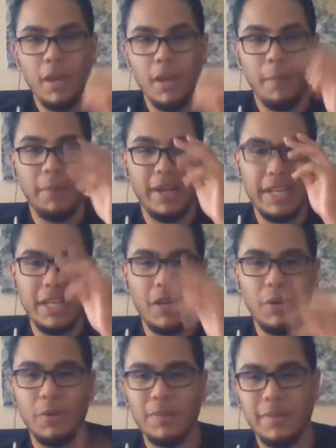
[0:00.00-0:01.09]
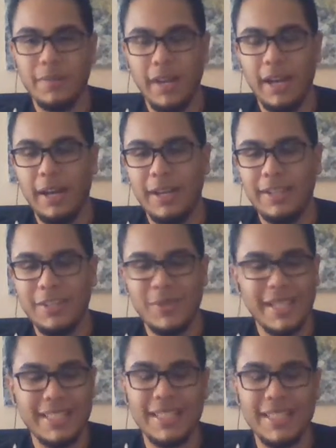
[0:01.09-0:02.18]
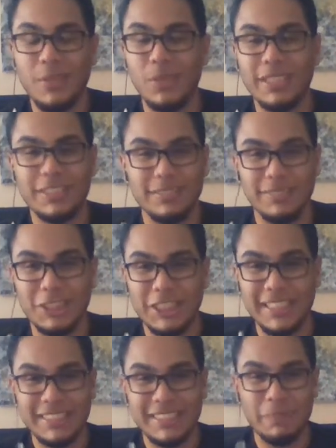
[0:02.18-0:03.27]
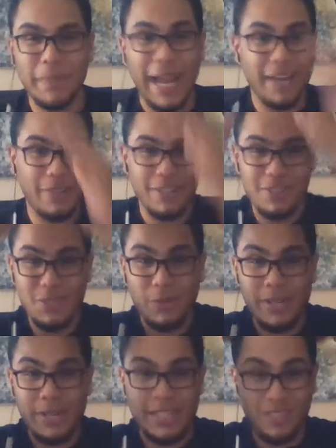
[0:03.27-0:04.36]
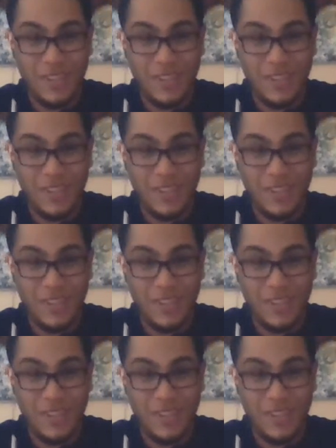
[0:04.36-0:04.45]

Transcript: But you get to see what Jin's background story is.